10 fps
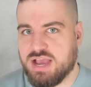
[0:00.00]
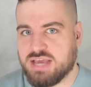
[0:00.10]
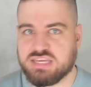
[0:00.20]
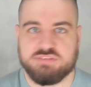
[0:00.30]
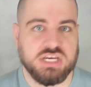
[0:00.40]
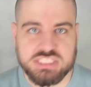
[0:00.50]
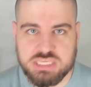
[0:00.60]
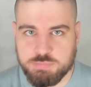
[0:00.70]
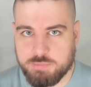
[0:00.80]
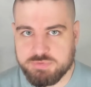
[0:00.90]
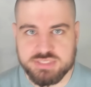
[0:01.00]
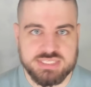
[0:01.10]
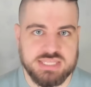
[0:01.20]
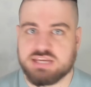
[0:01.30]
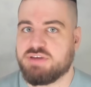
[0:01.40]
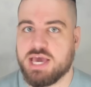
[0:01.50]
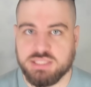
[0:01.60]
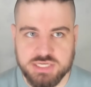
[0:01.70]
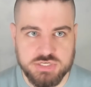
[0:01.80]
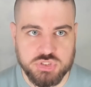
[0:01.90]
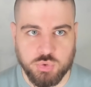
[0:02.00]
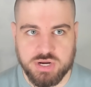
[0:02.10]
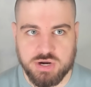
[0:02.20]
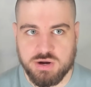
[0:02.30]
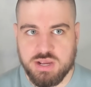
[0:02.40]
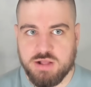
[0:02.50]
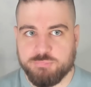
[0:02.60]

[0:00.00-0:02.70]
I think of Husky Puppies, I think of Hella Enjoyer.